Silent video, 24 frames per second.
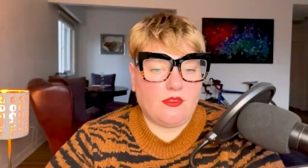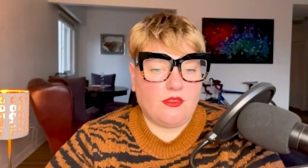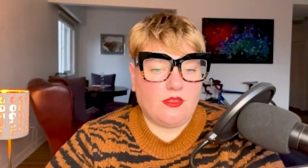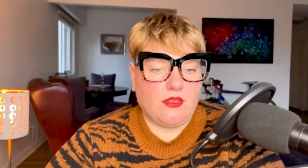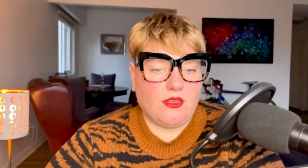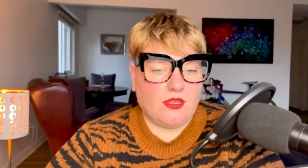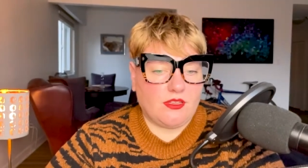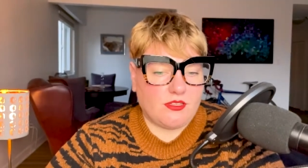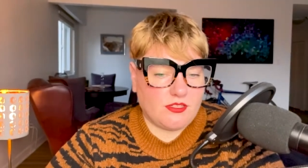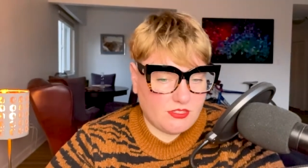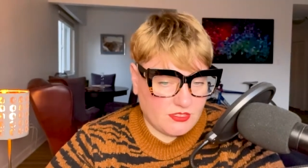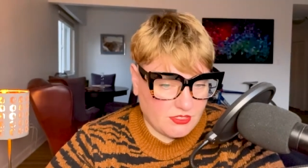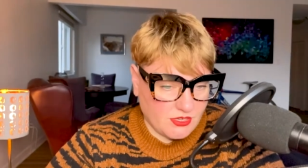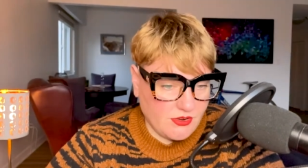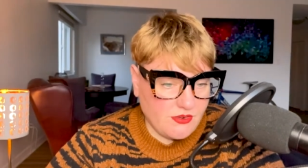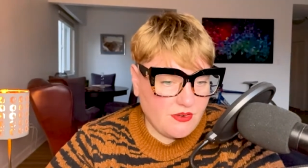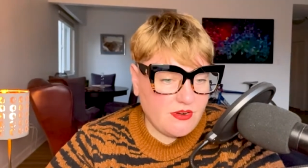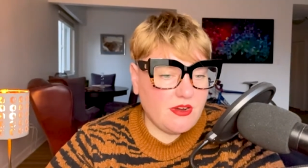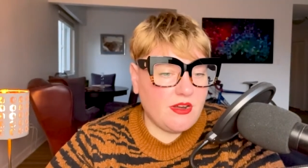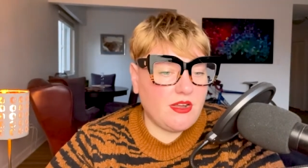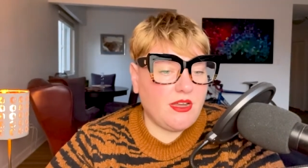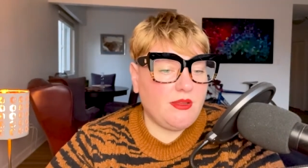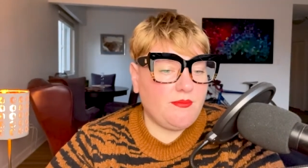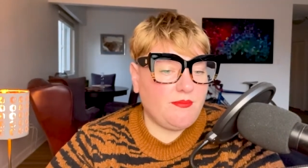
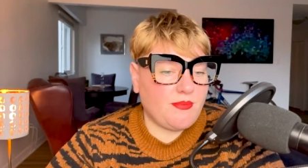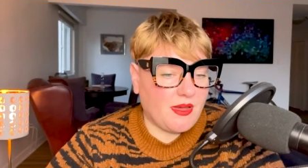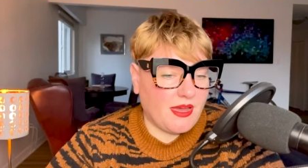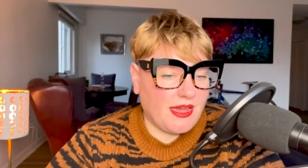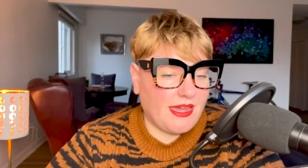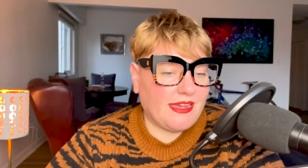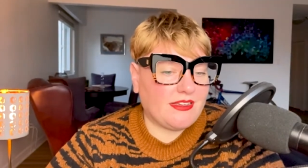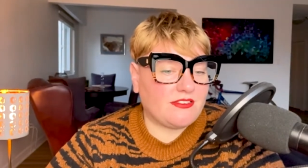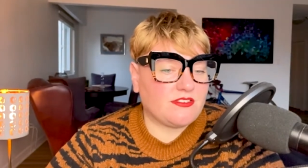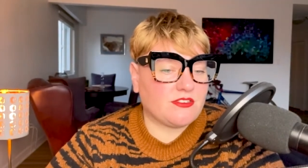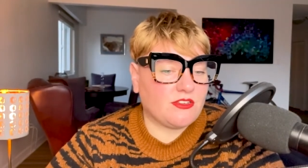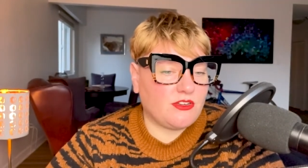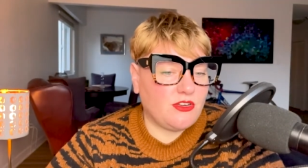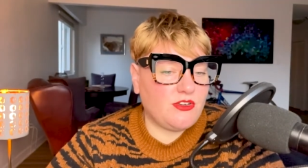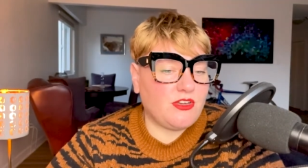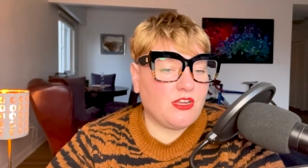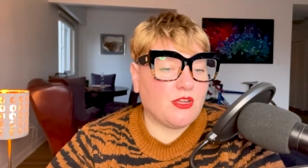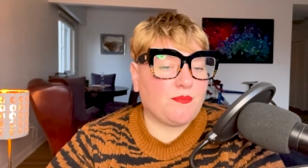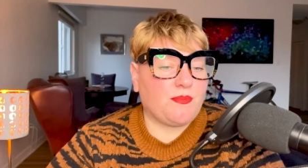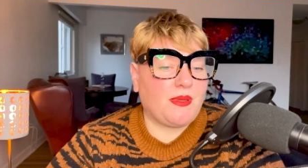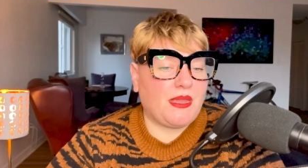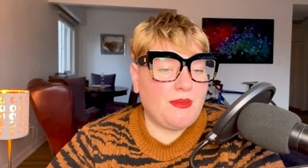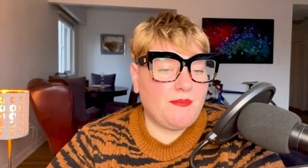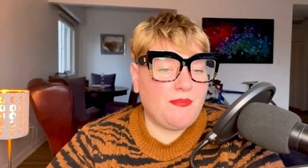Historically, by
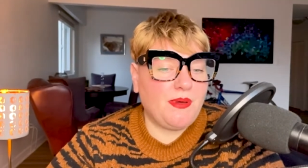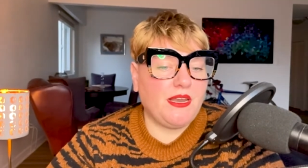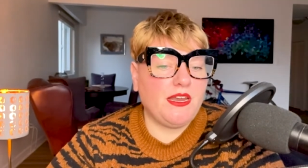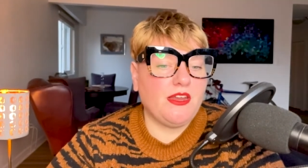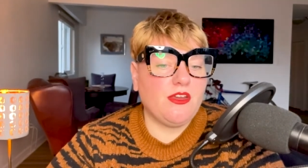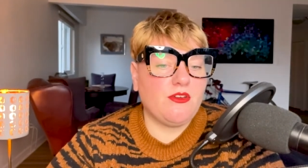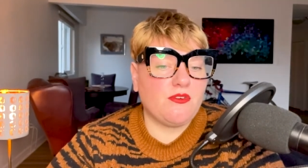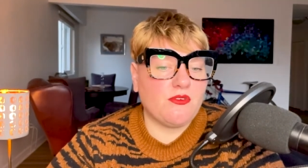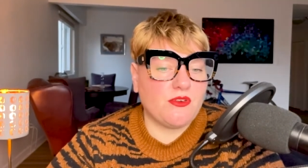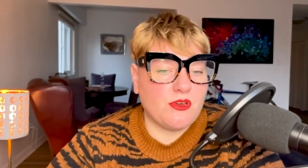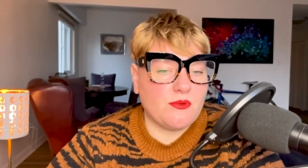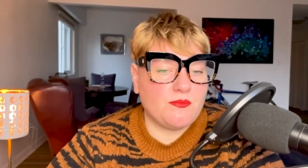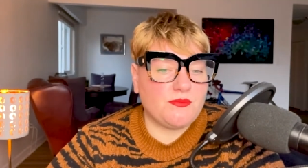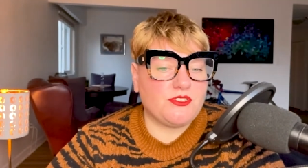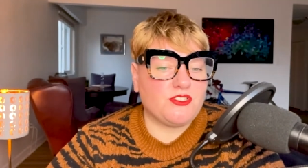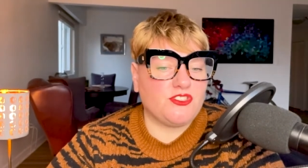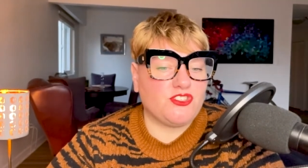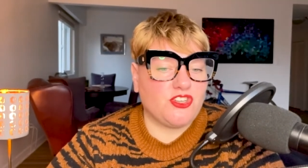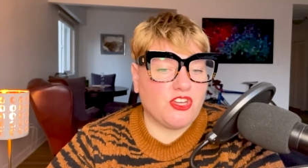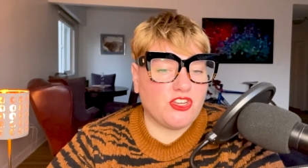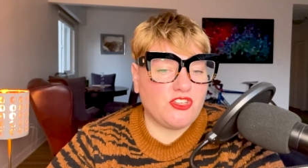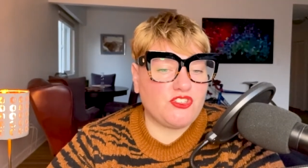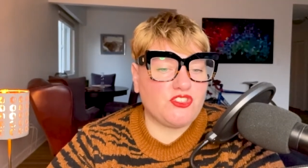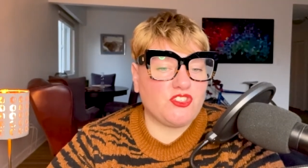excluding people and groups
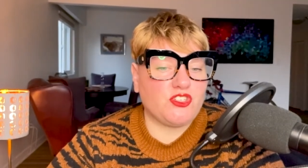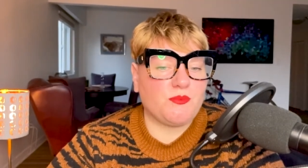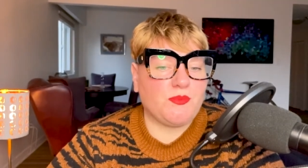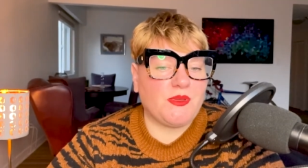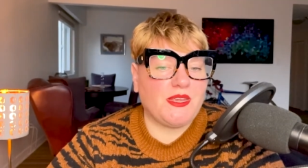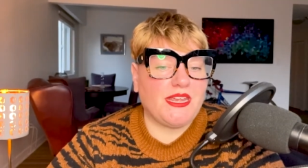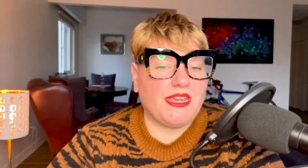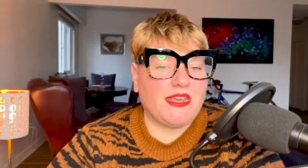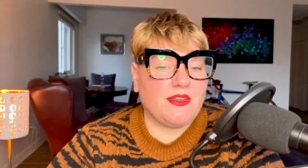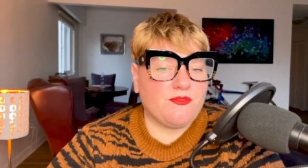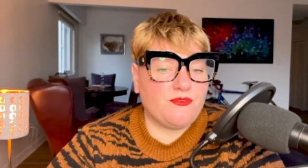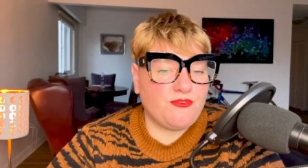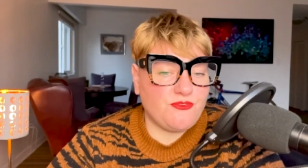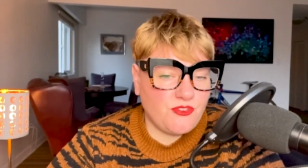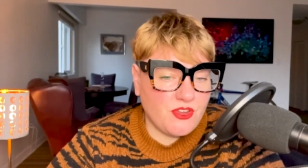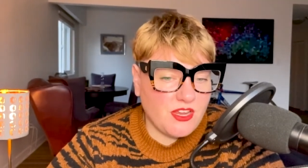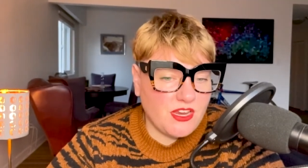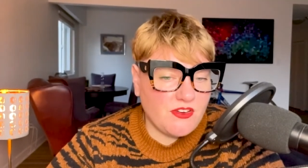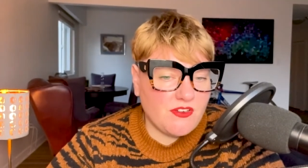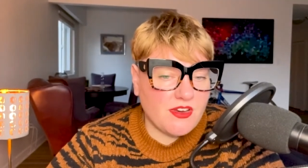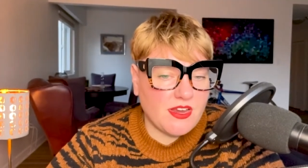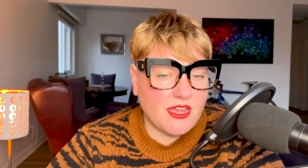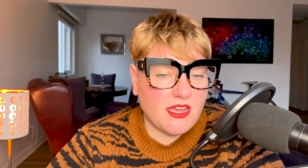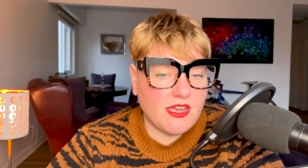judged to be
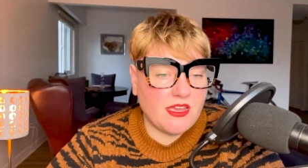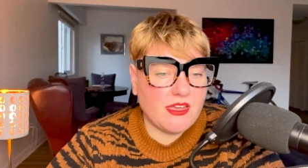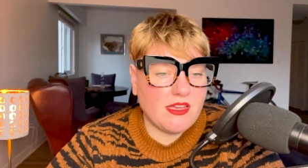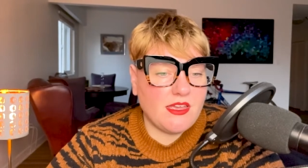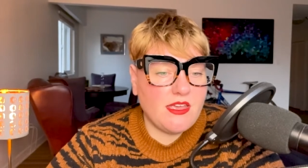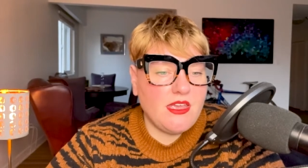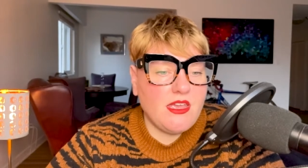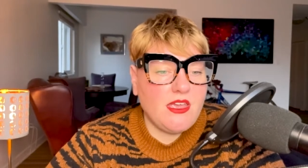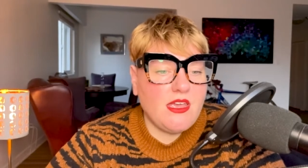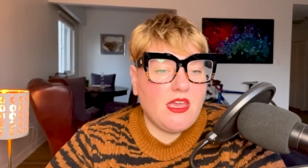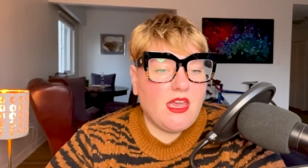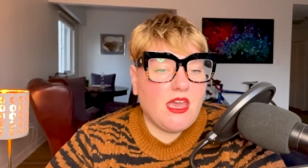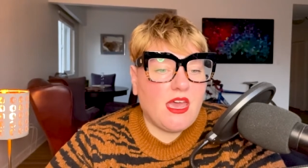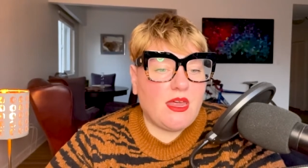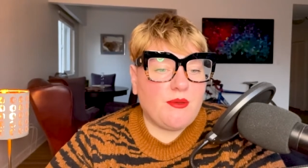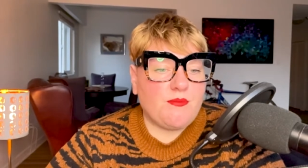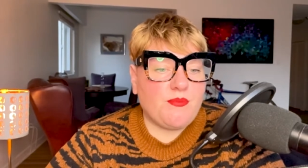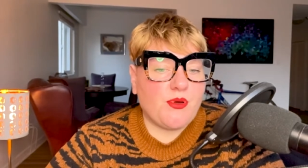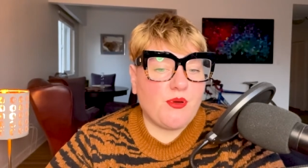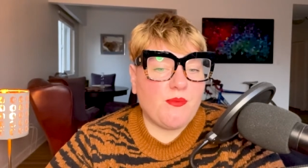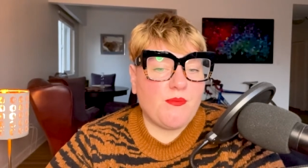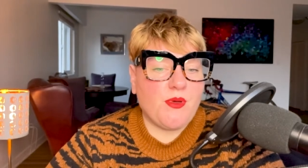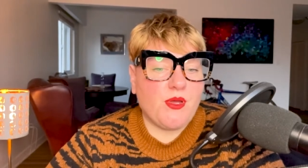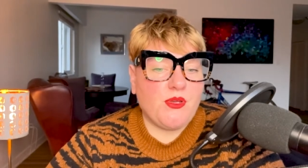inferior and
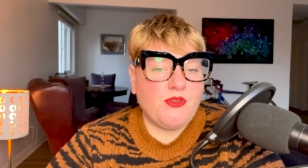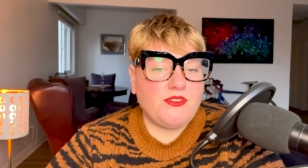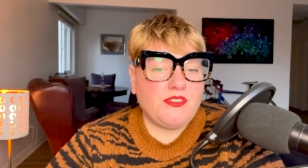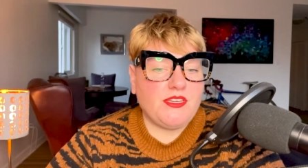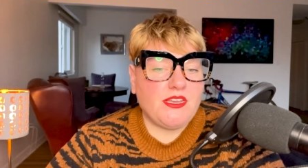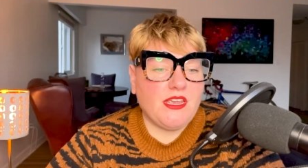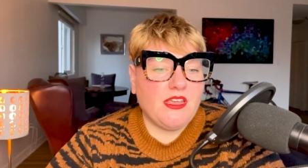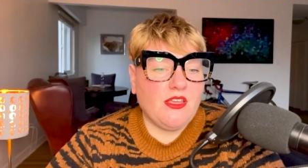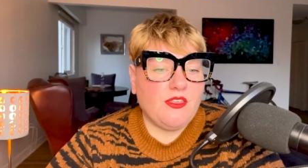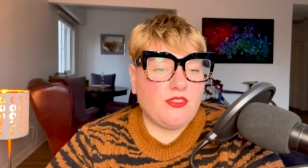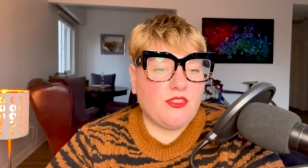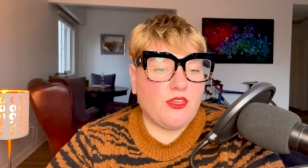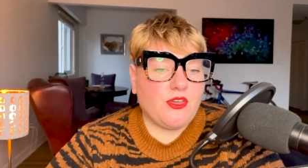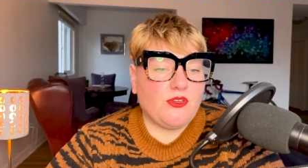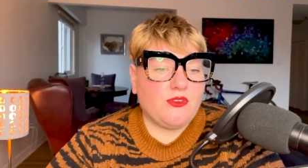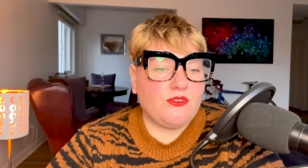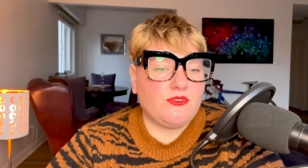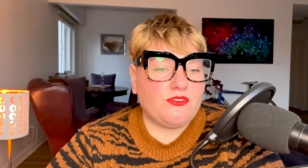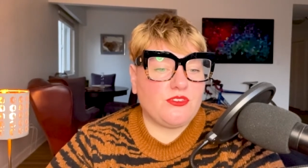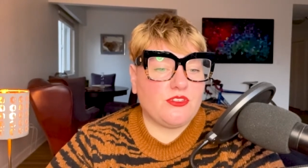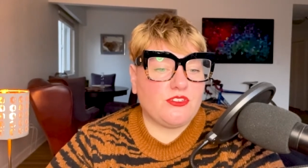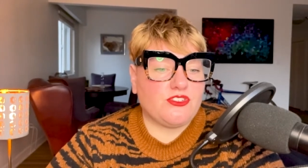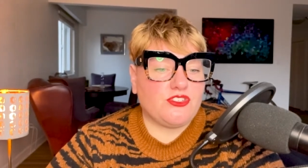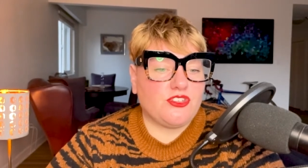promoting
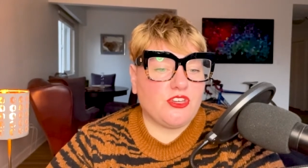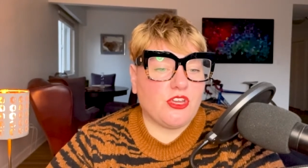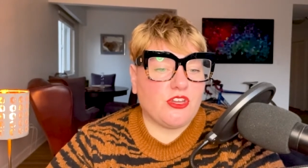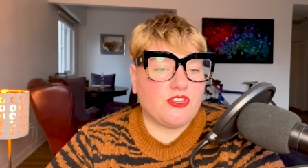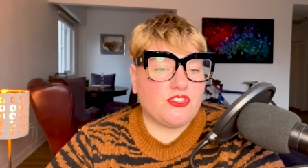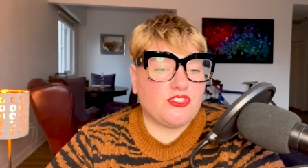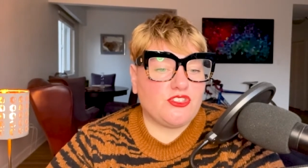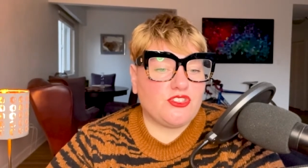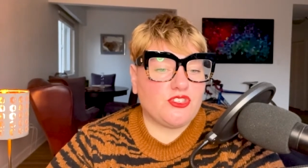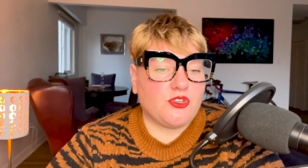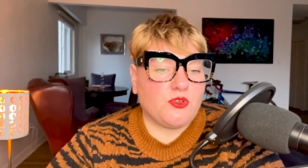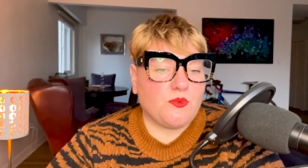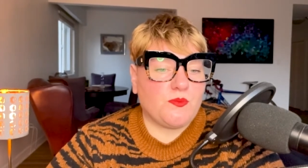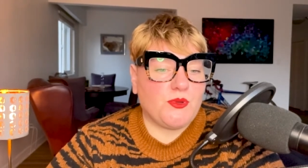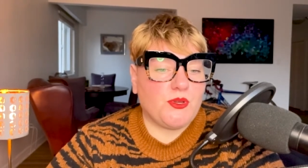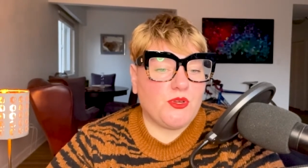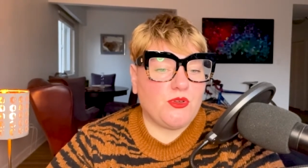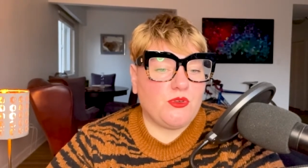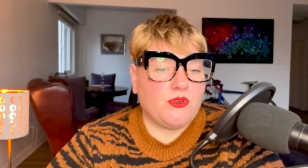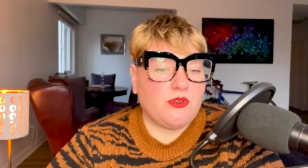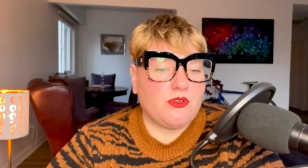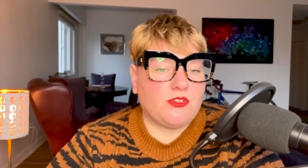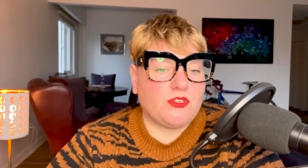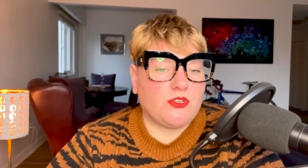those judged to
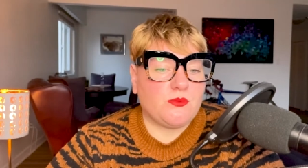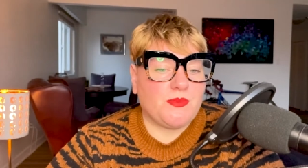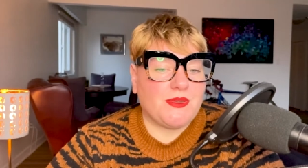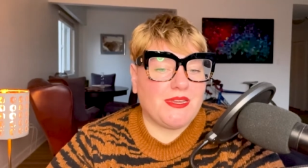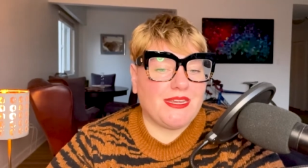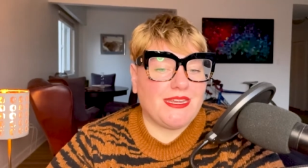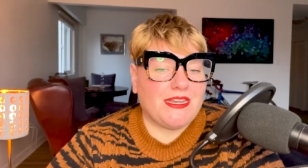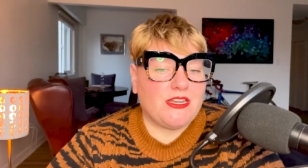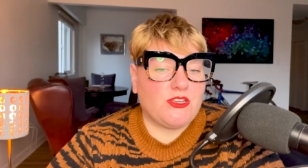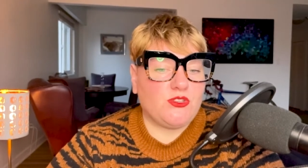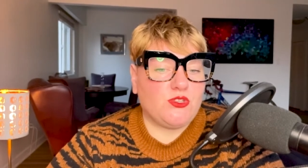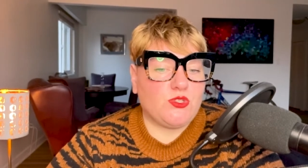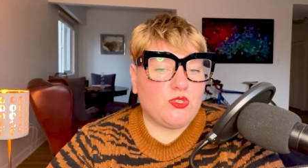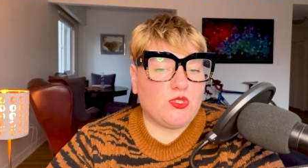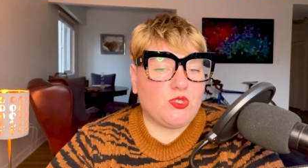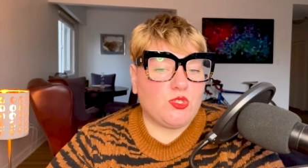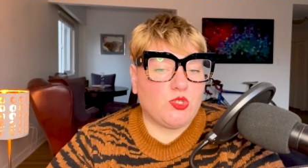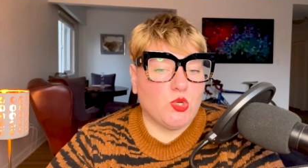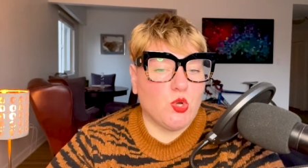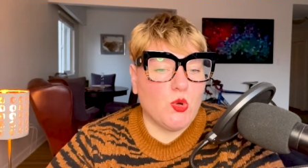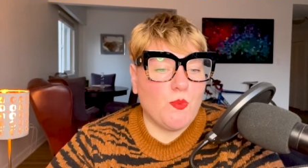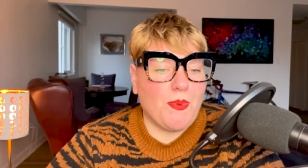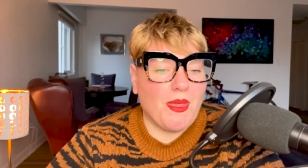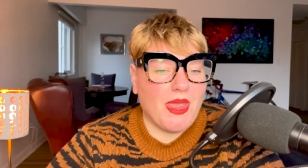be, to be
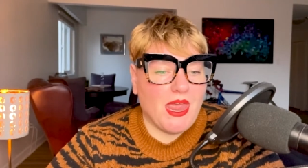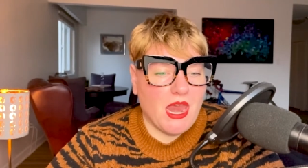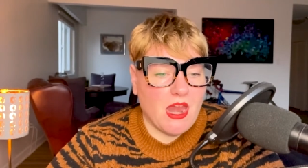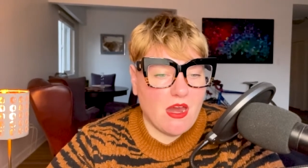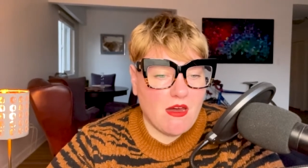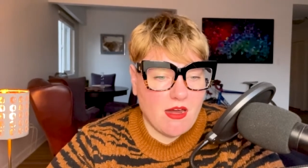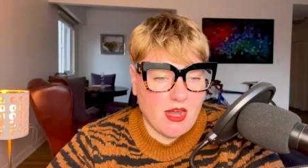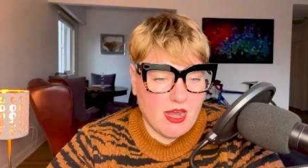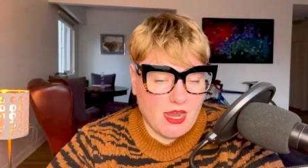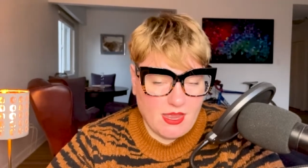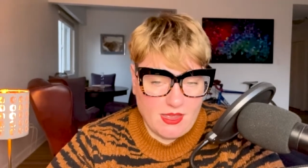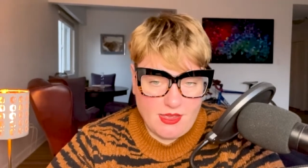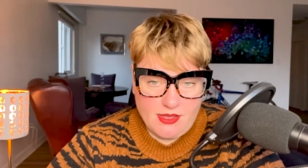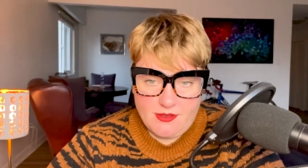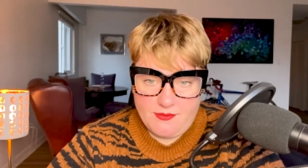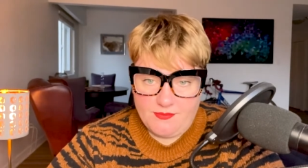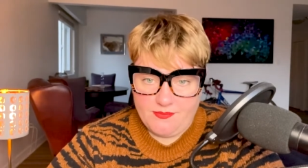superior.